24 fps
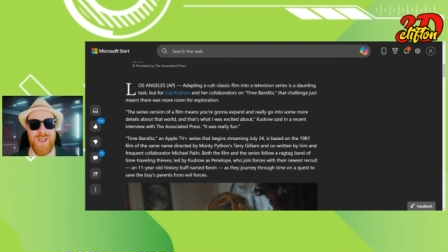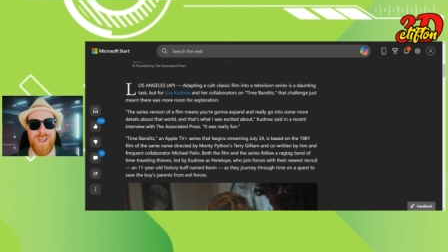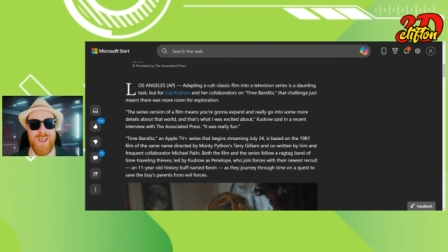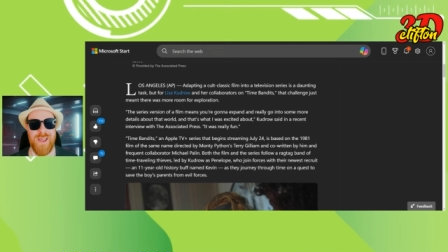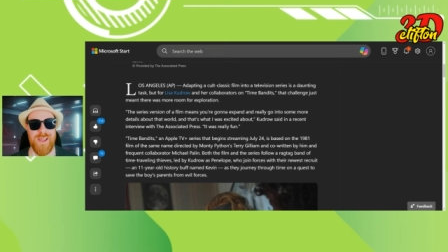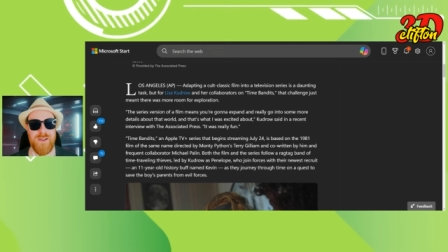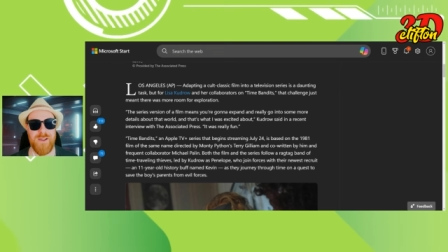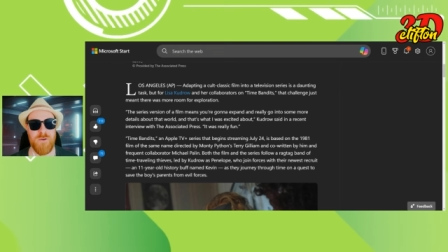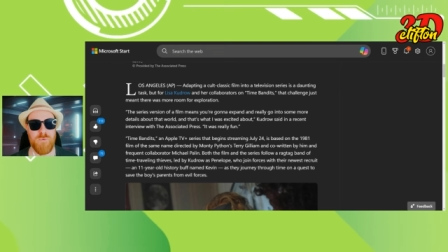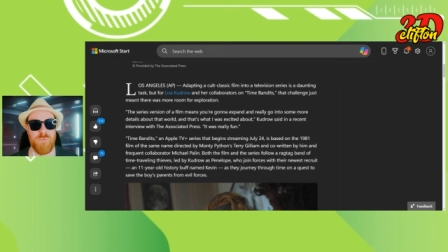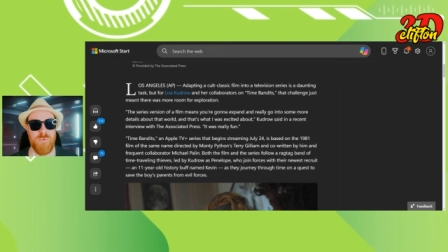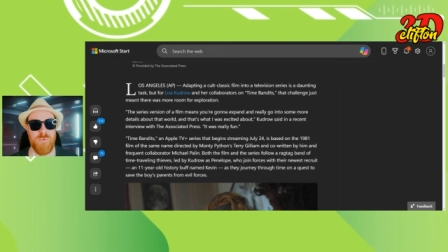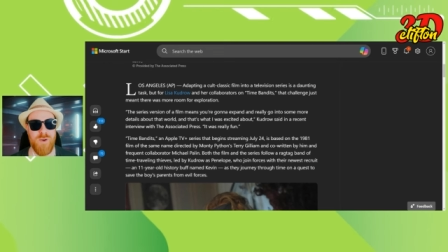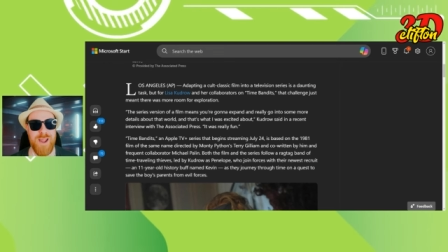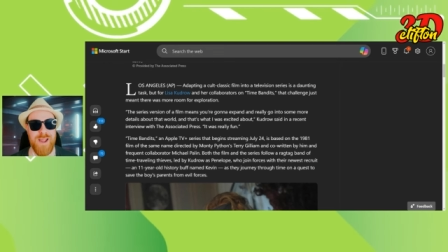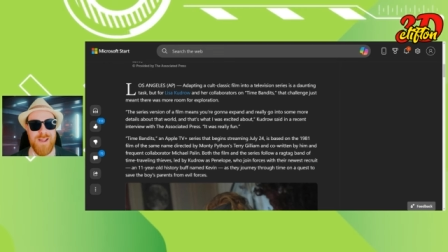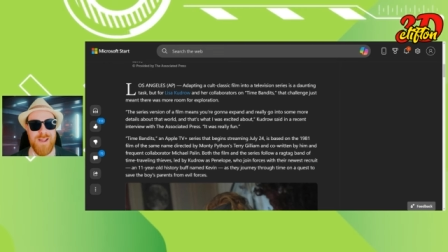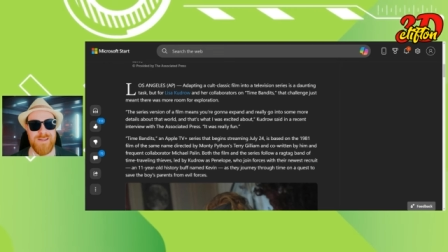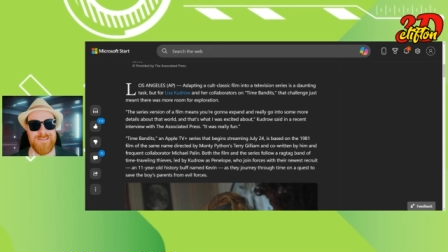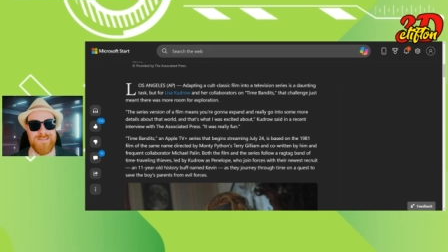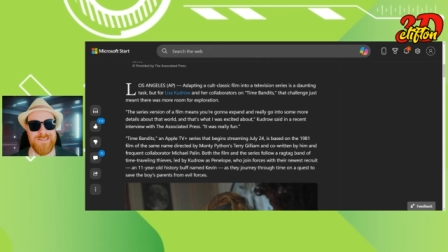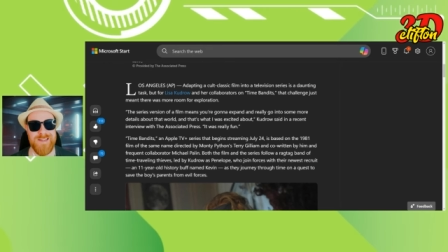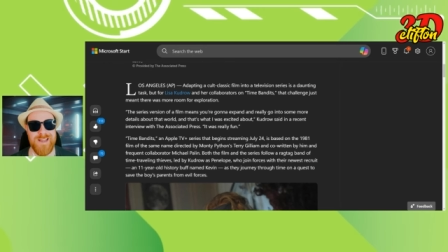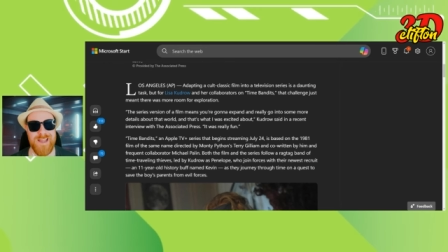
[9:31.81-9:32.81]
a
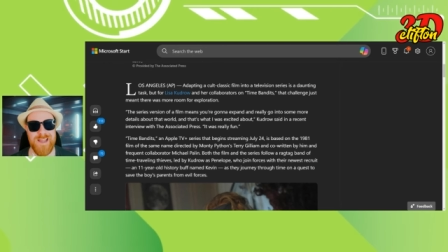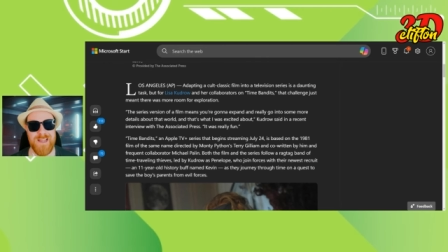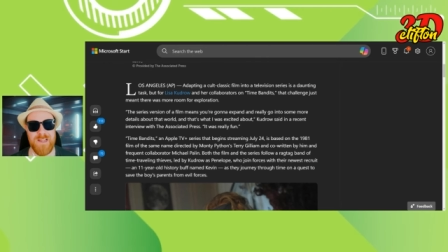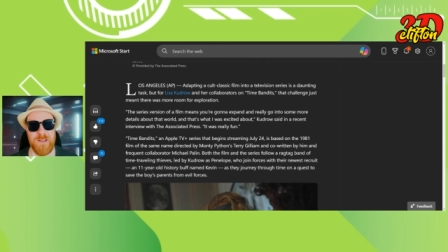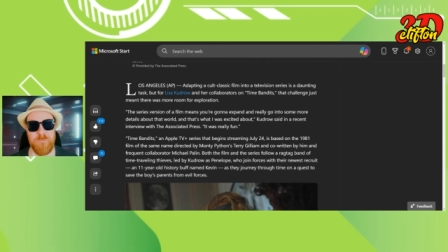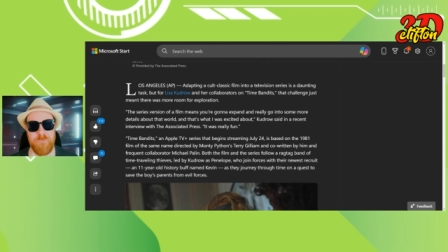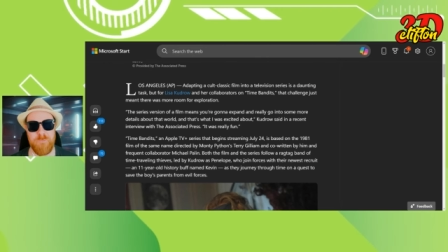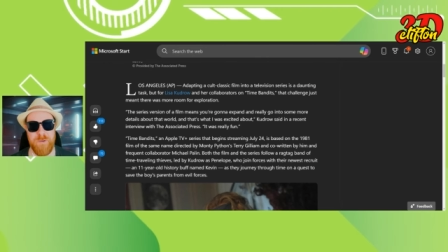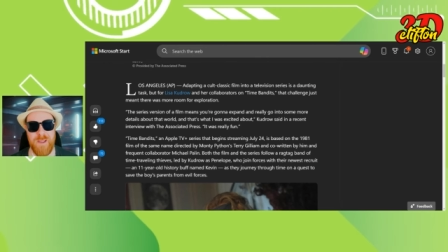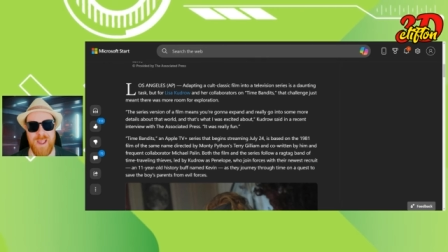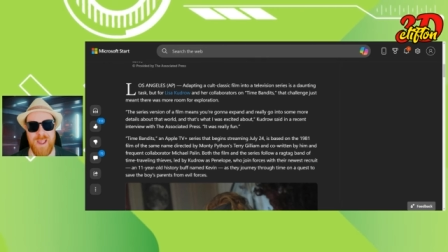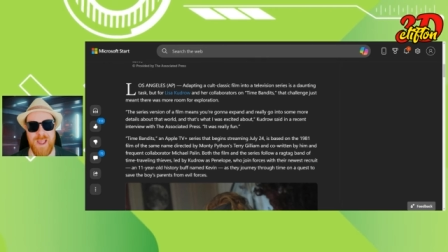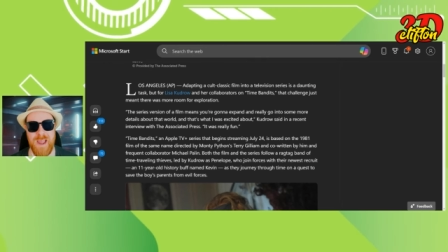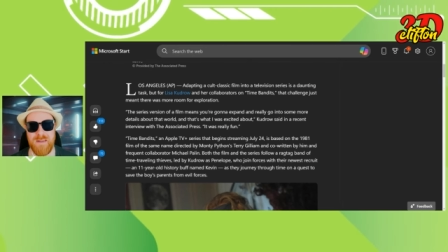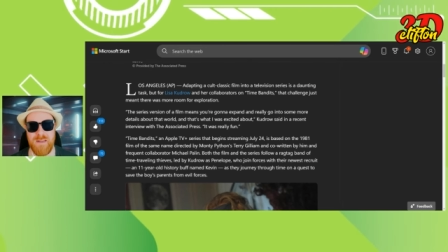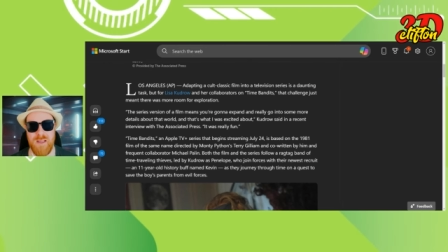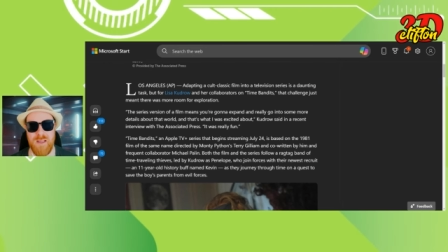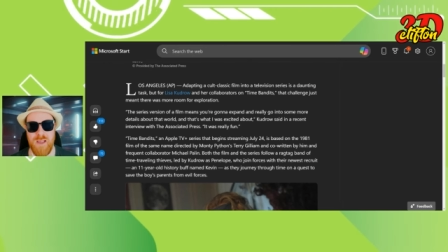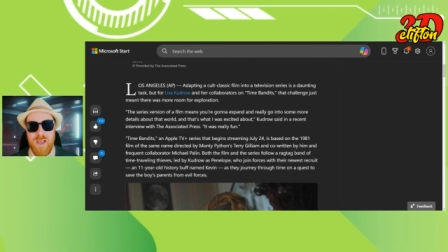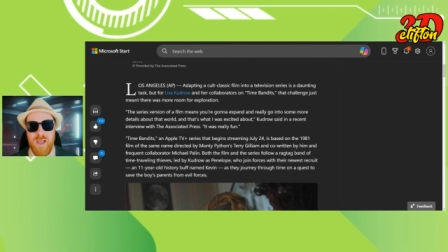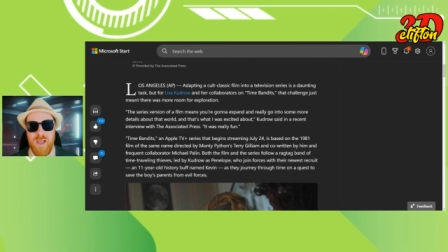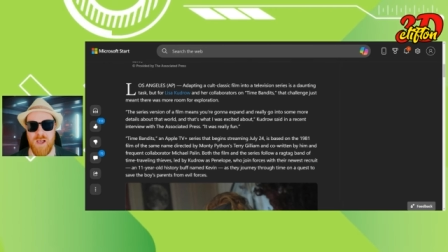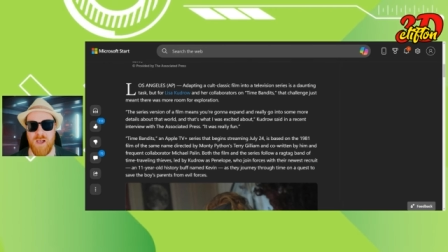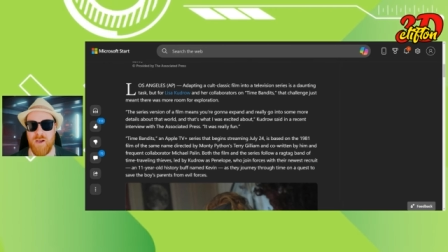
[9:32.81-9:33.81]
ragtag band
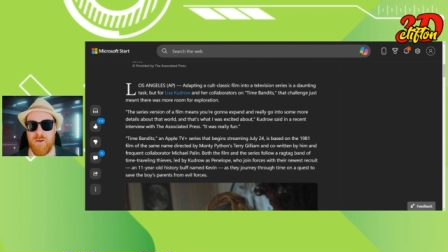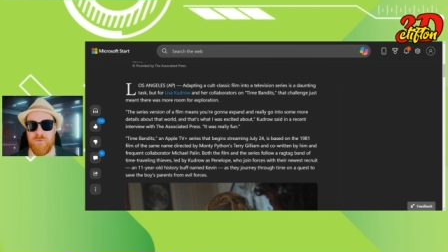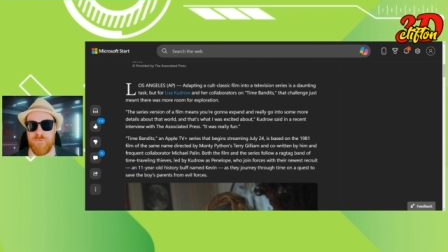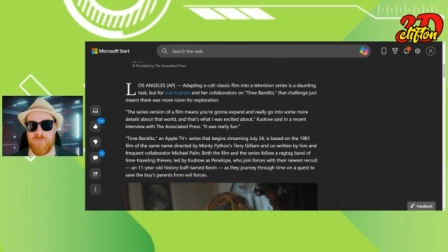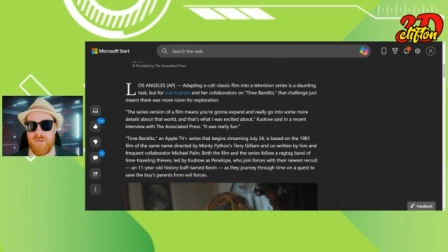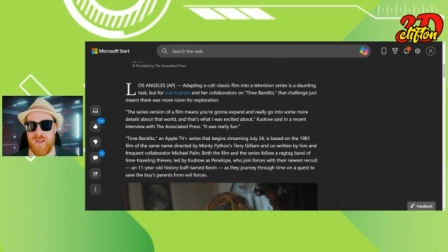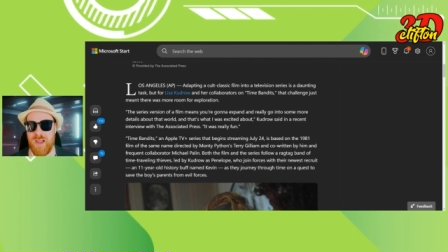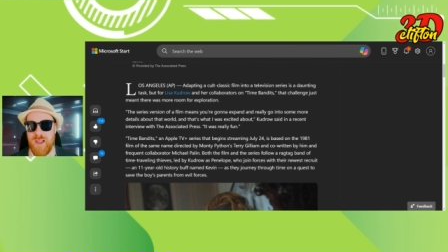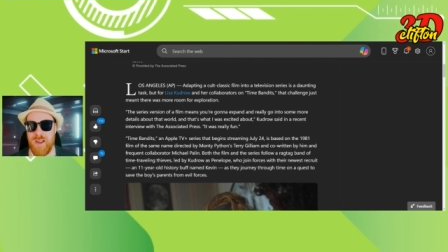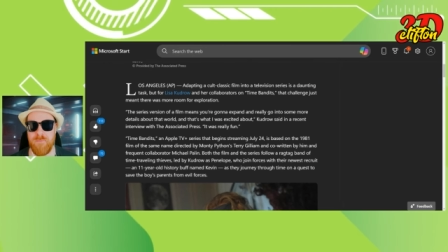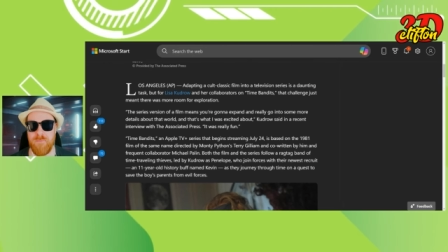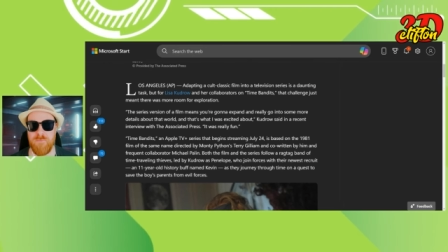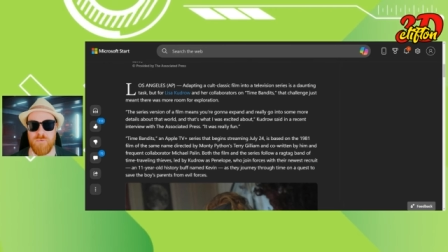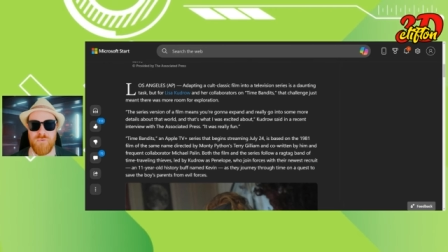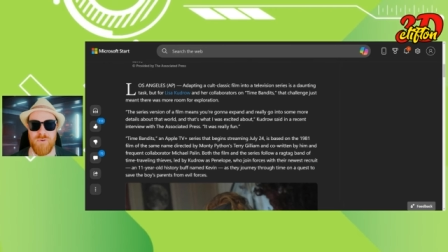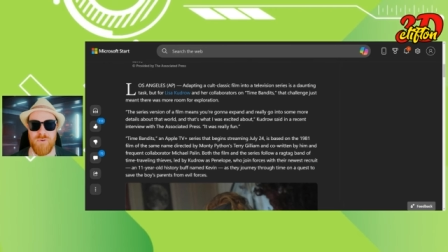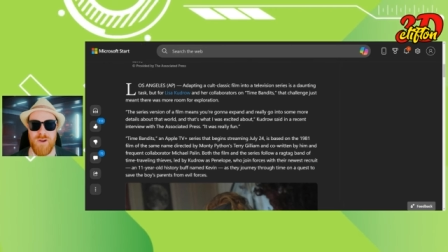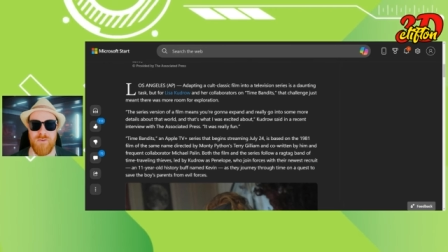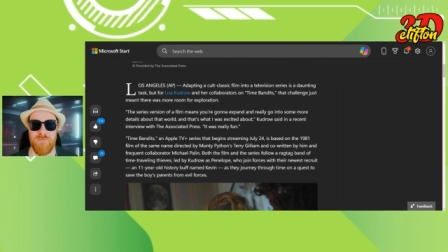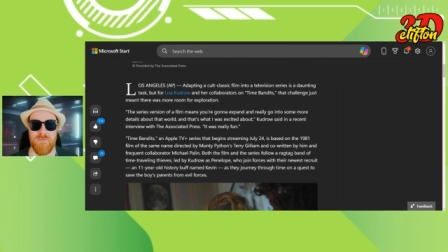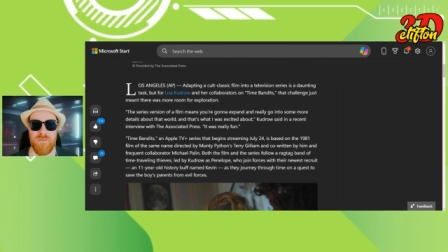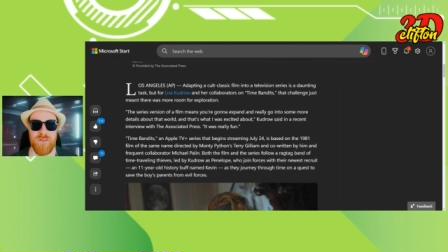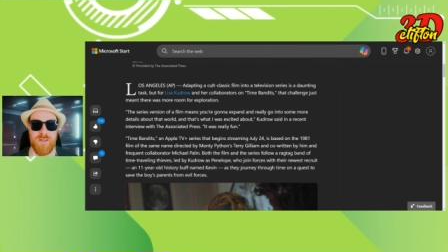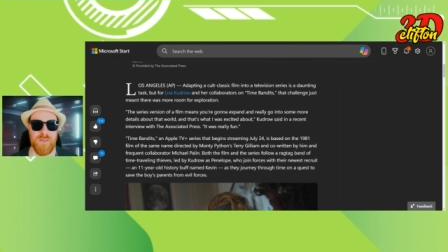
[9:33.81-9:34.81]
of time
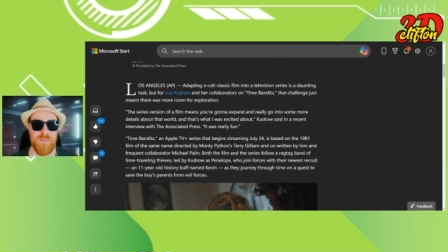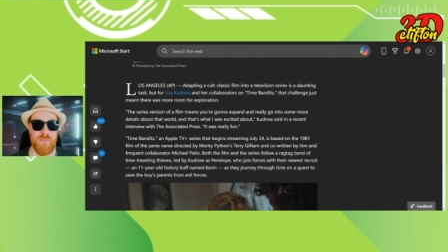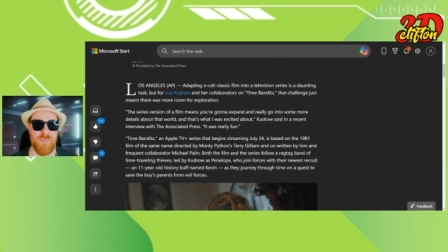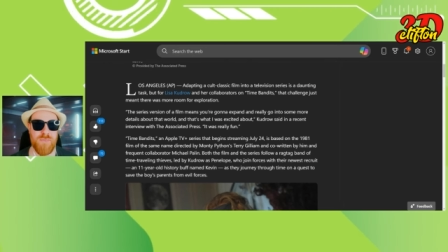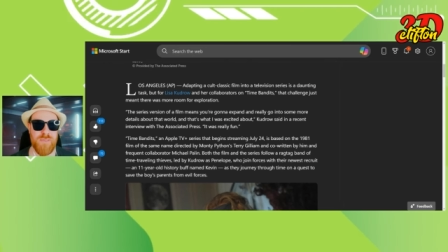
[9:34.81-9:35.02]
traveling